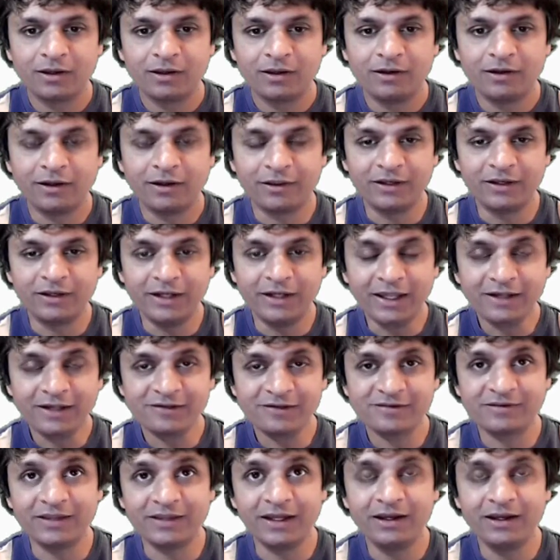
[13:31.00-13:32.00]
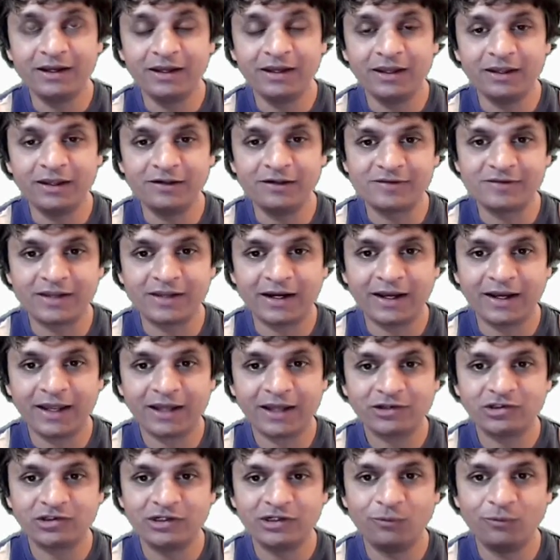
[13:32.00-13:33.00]
Now the next thing is that I
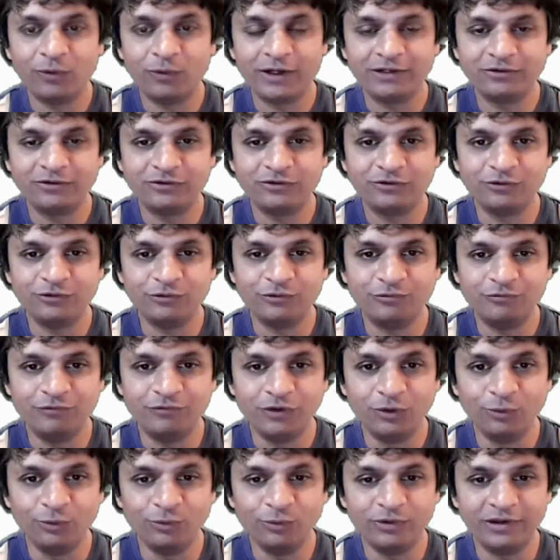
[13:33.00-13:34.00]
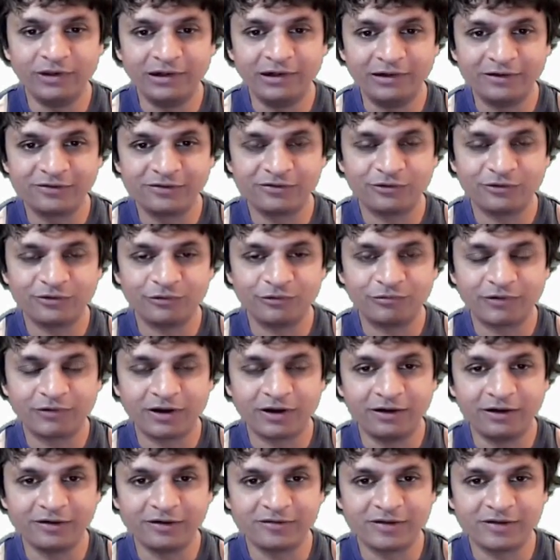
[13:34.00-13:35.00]
actually want to view the list of
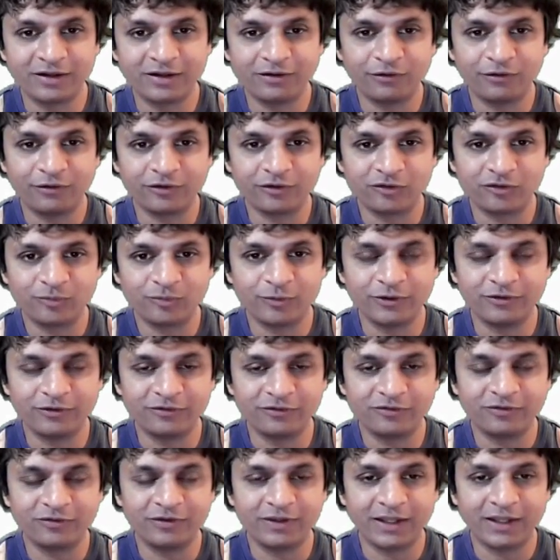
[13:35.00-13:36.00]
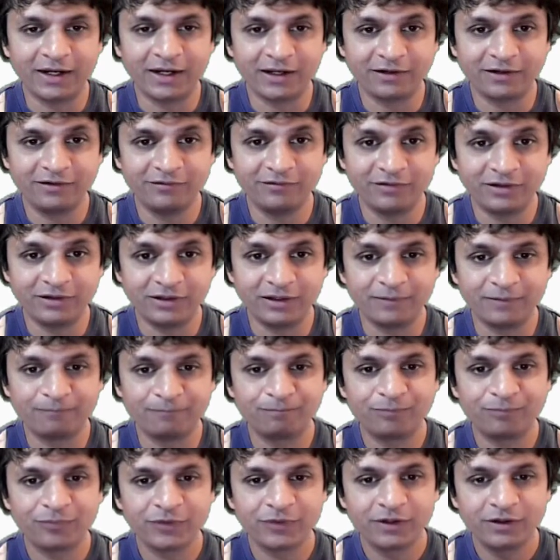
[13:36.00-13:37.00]
cars that corresponds to that activity.
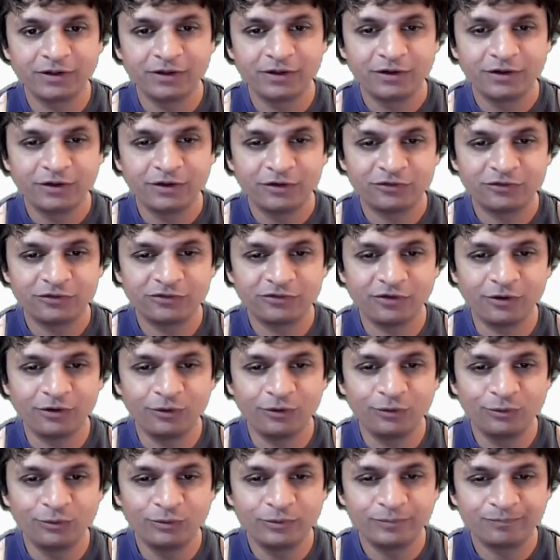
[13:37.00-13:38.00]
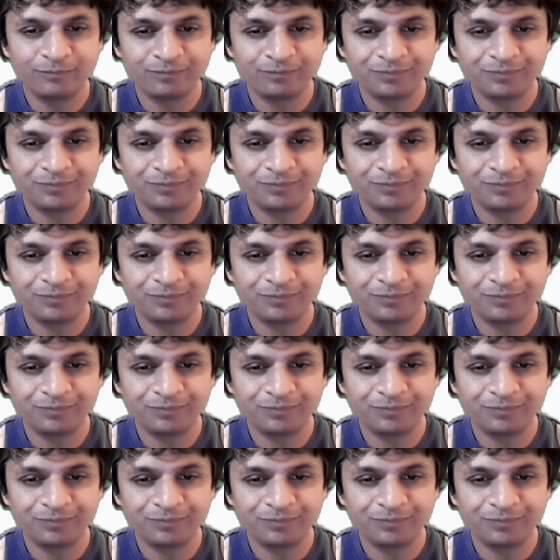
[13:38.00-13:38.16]
So